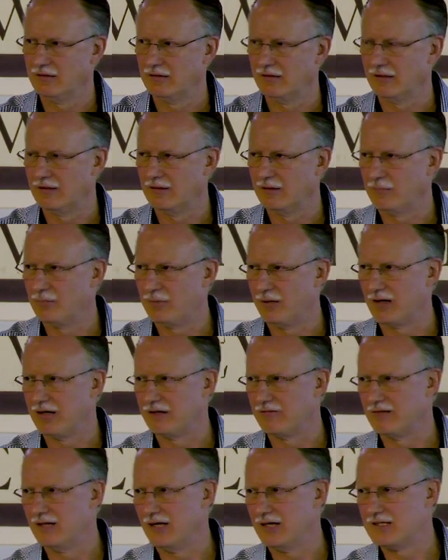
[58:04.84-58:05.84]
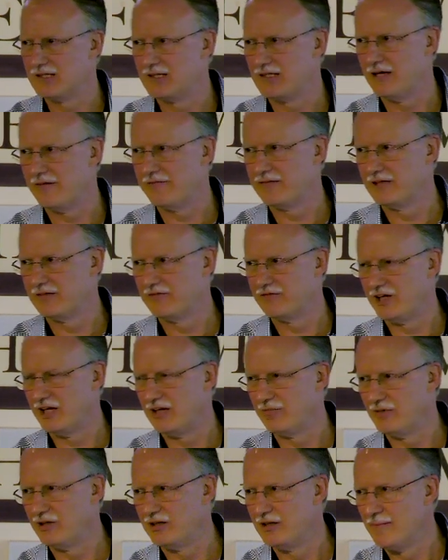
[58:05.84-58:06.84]
not part of God's covenant
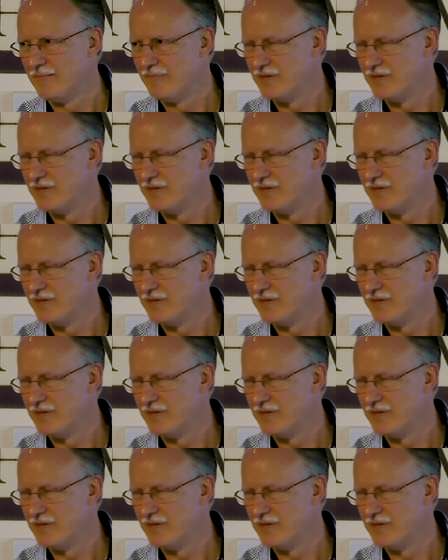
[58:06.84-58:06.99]
family.